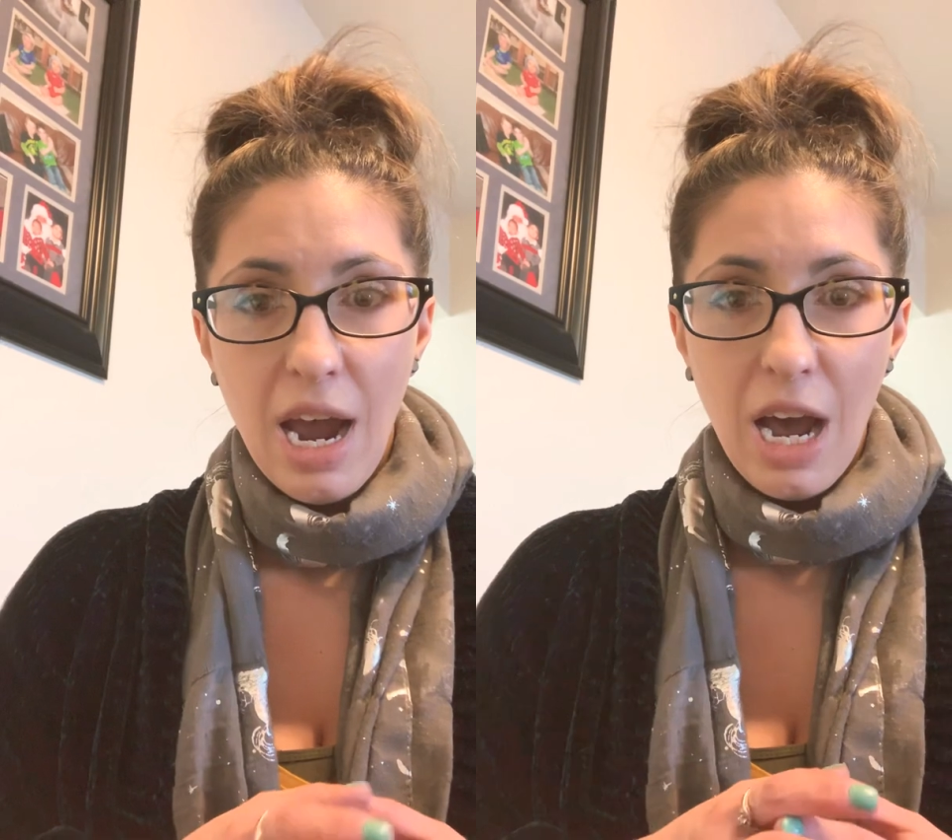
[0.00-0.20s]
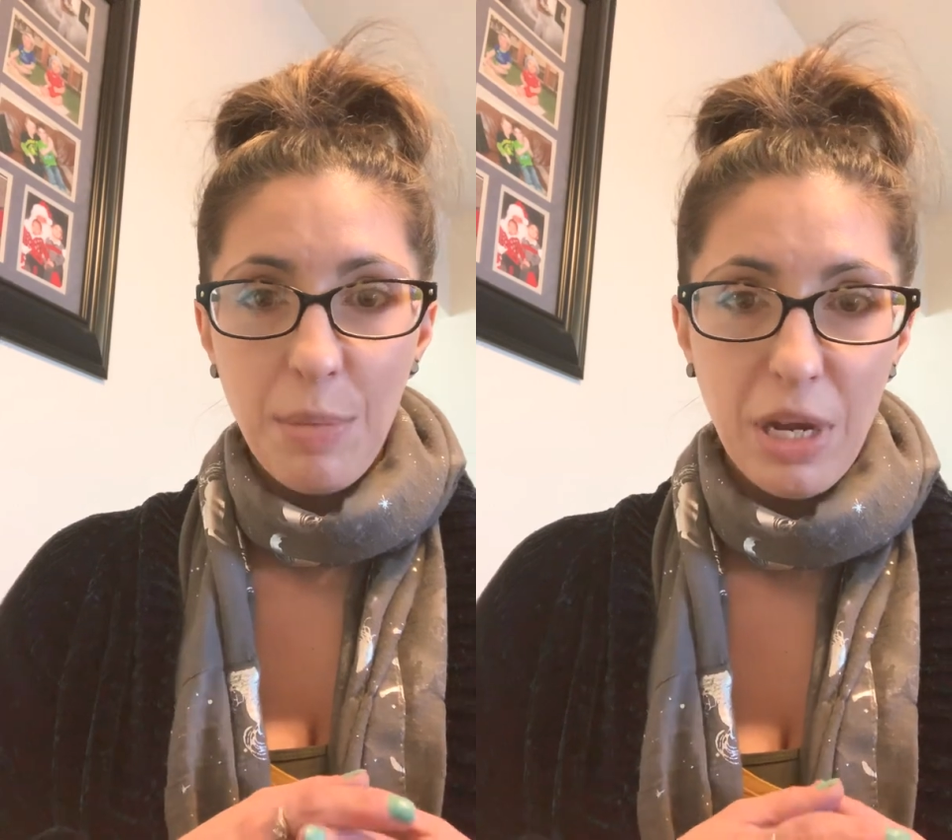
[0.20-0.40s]

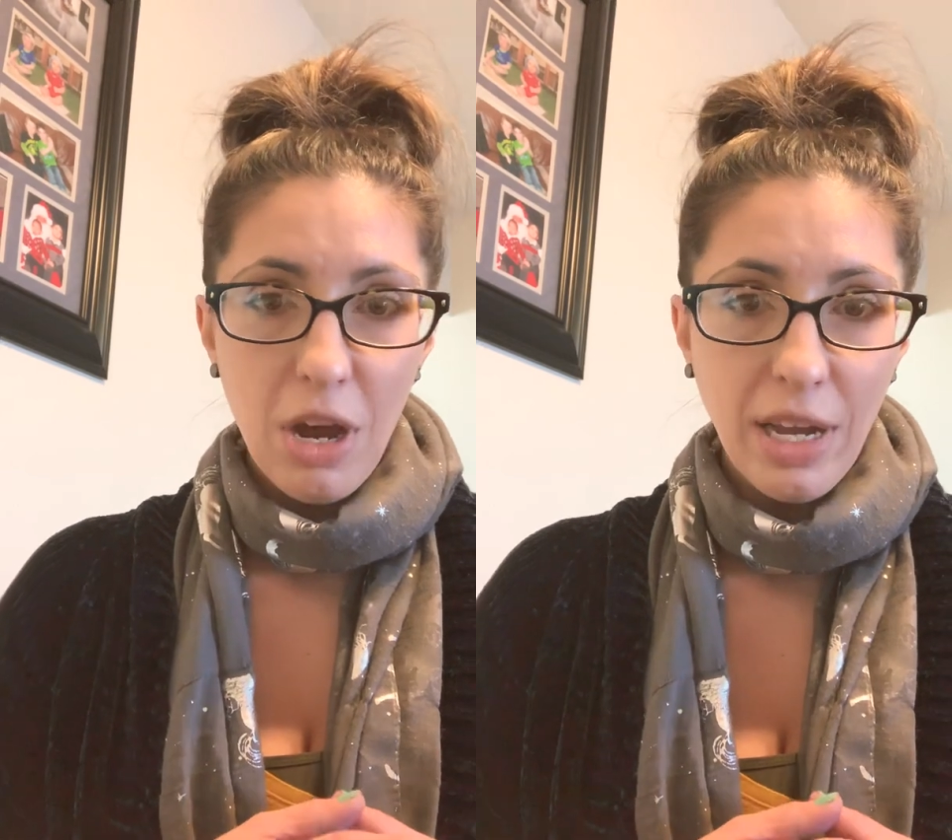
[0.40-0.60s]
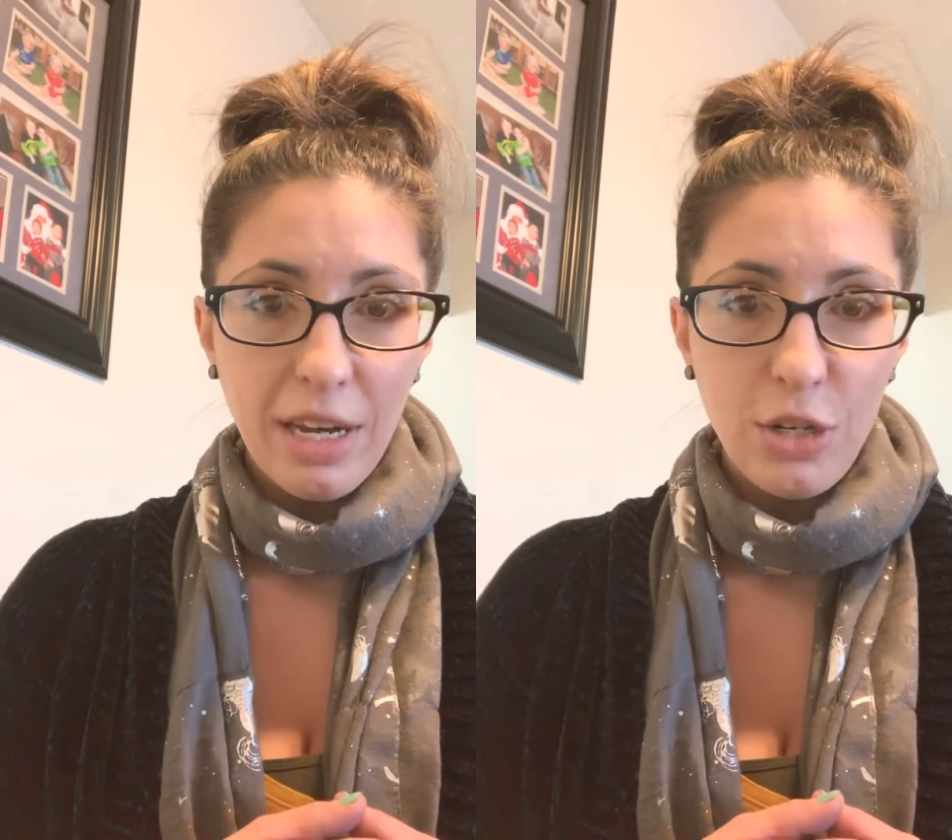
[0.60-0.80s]
I may
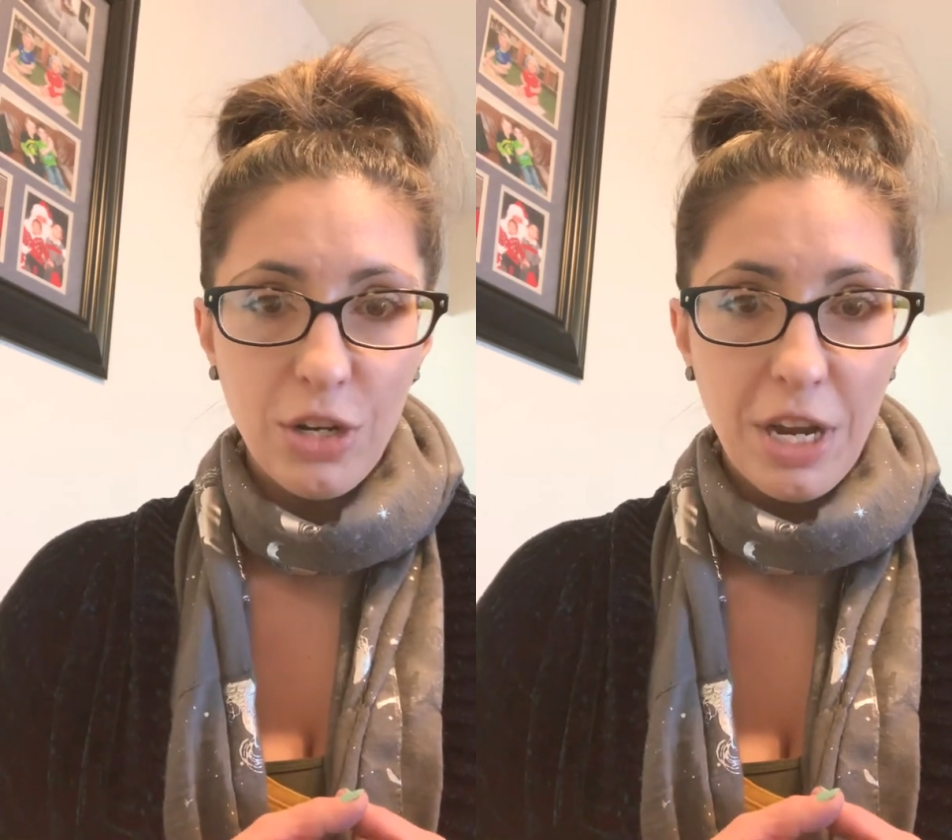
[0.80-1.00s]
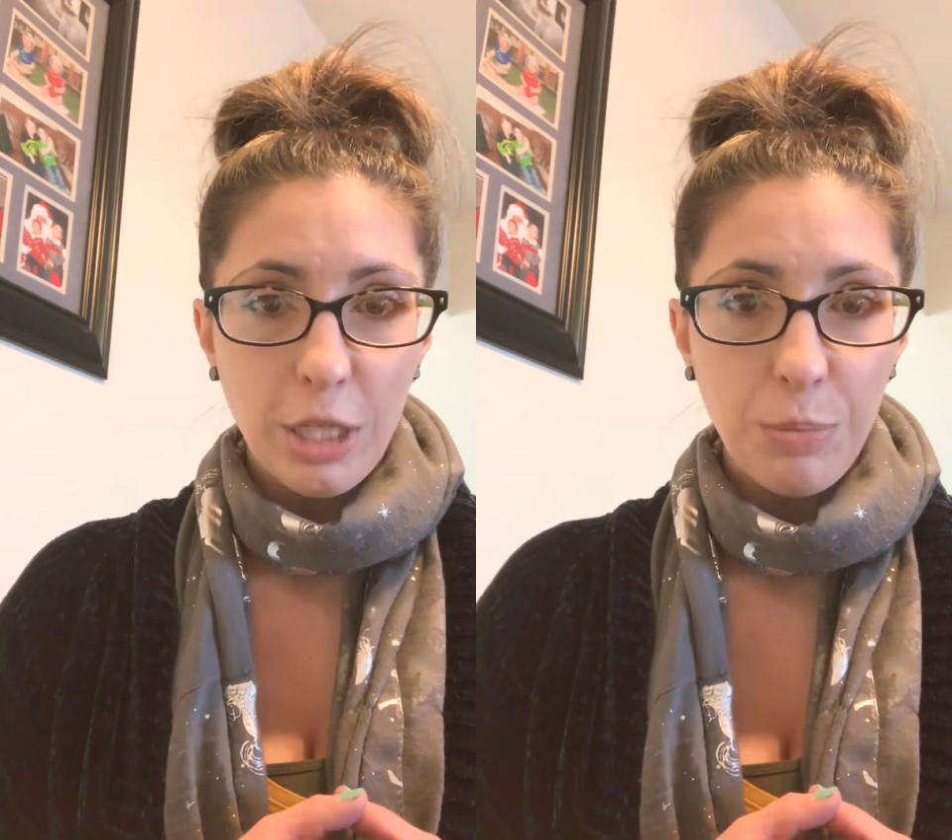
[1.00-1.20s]
not get a
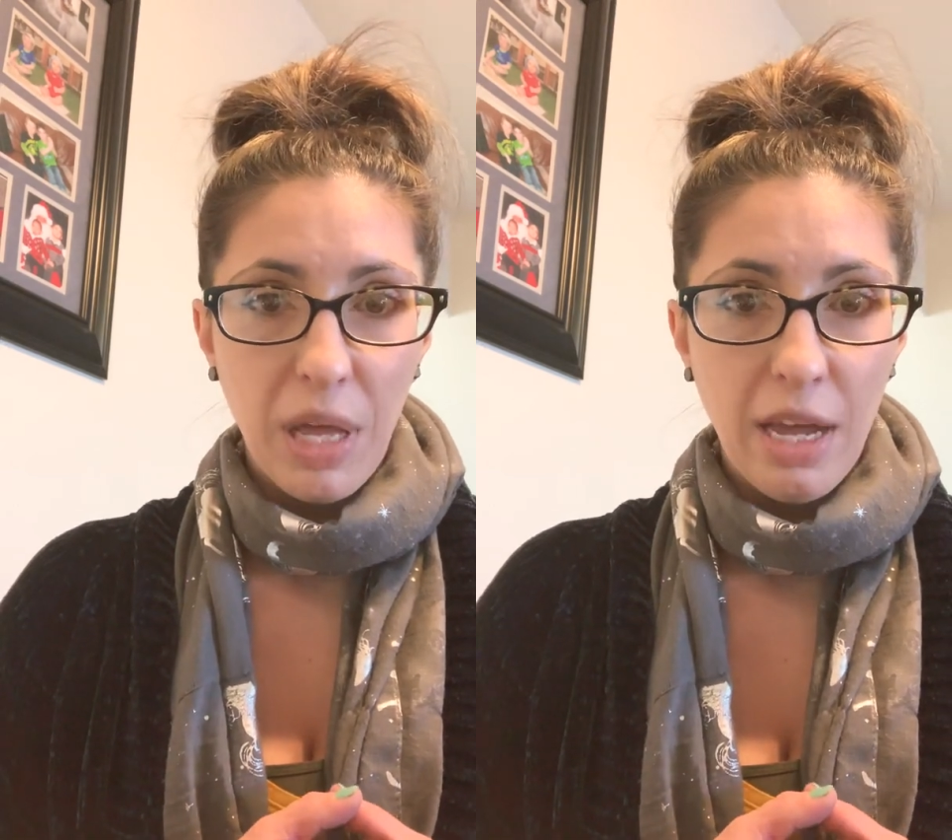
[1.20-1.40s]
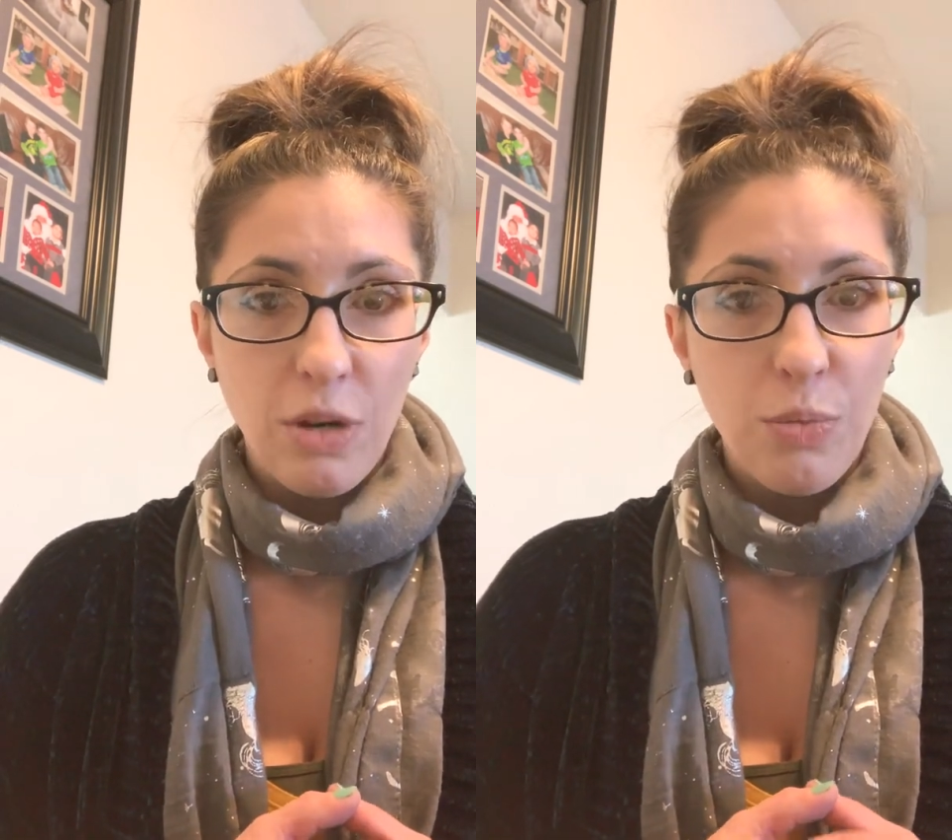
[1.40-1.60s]

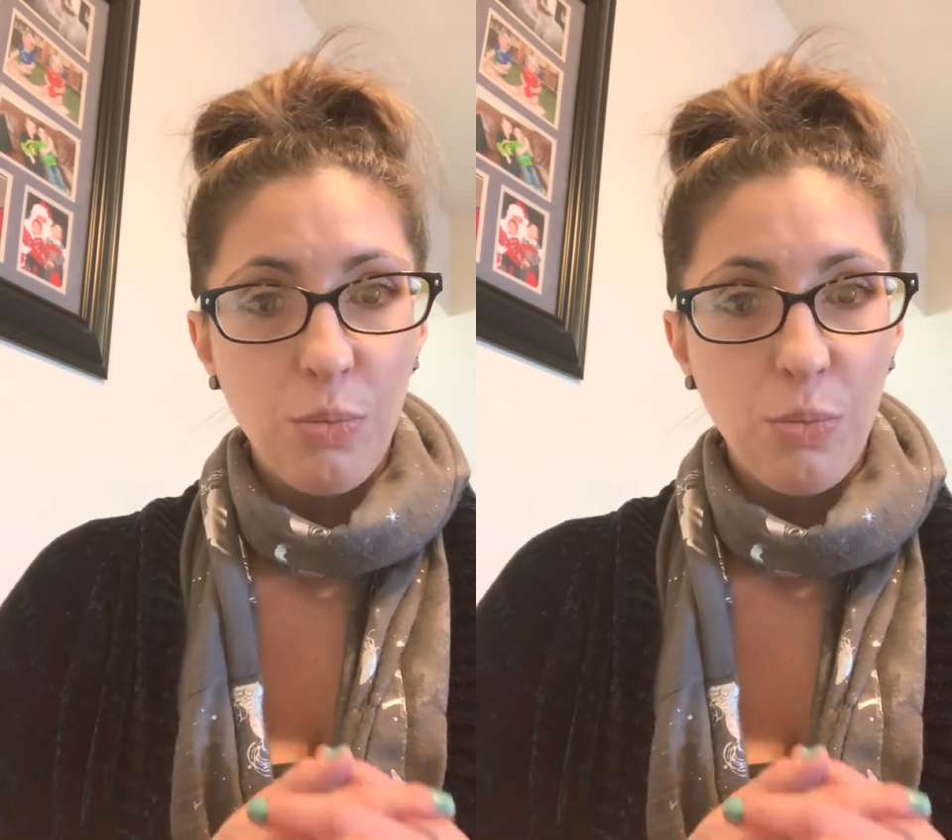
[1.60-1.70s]
transplant.